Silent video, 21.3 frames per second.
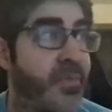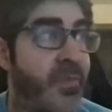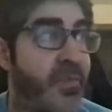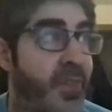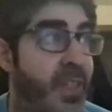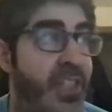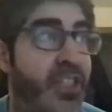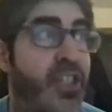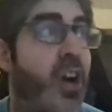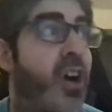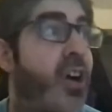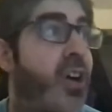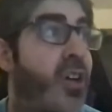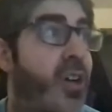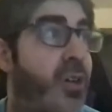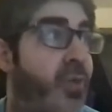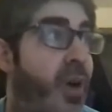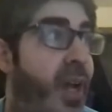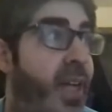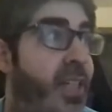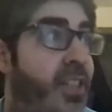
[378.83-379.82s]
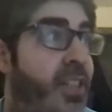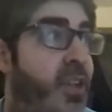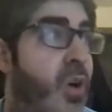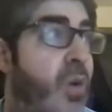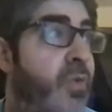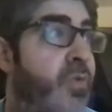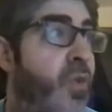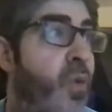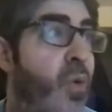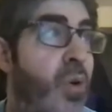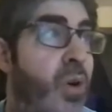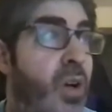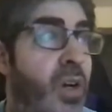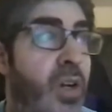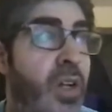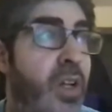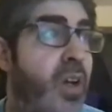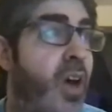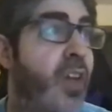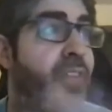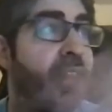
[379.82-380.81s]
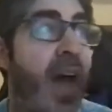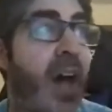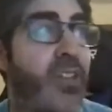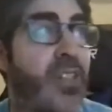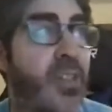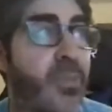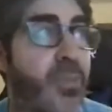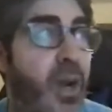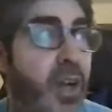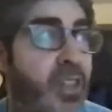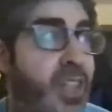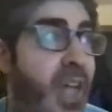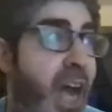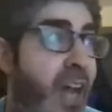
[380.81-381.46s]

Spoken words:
Vince Carter, right, to go for $1,000.